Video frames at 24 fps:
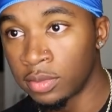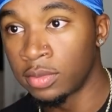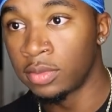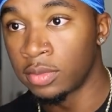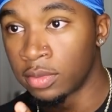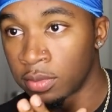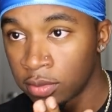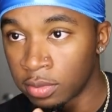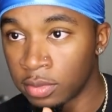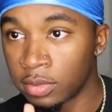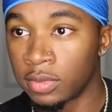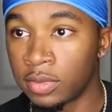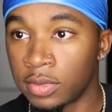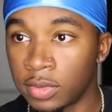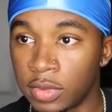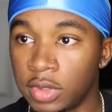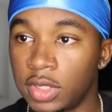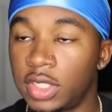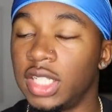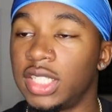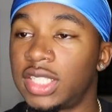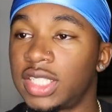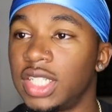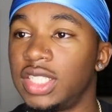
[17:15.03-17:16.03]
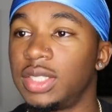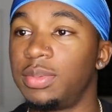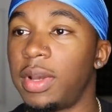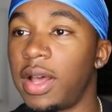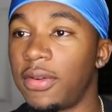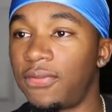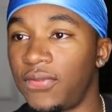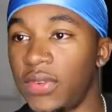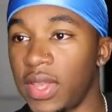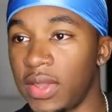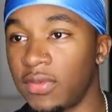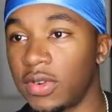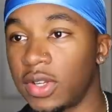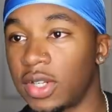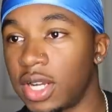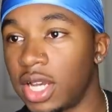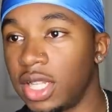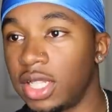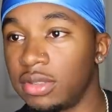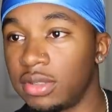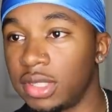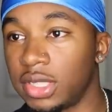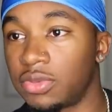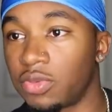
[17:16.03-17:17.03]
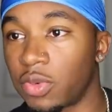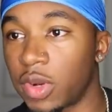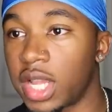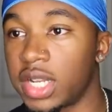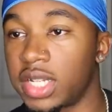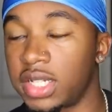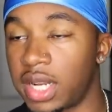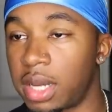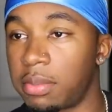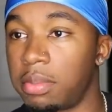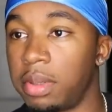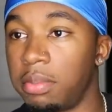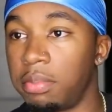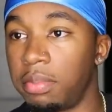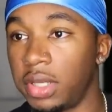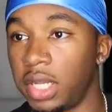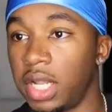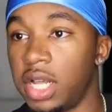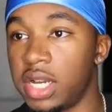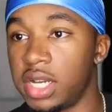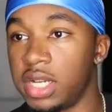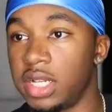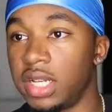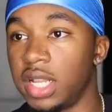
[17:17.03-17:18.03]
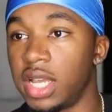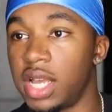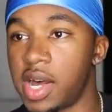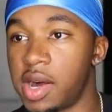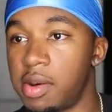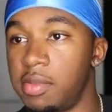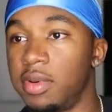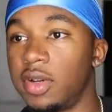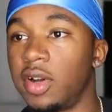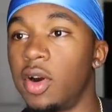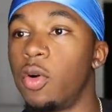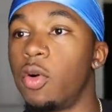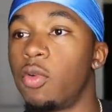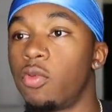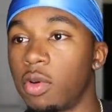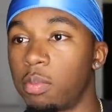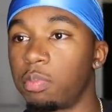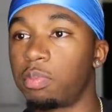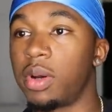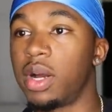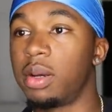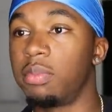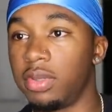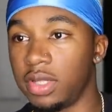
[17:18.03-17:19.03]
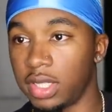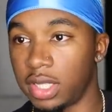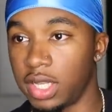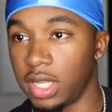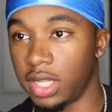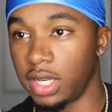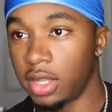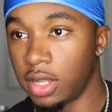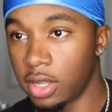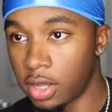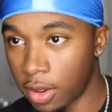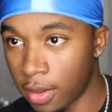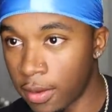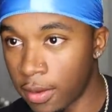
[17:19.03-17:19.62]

what'd you say? Just because my favorite color is red and I'm a blood, I'm going to go with Republican. Um,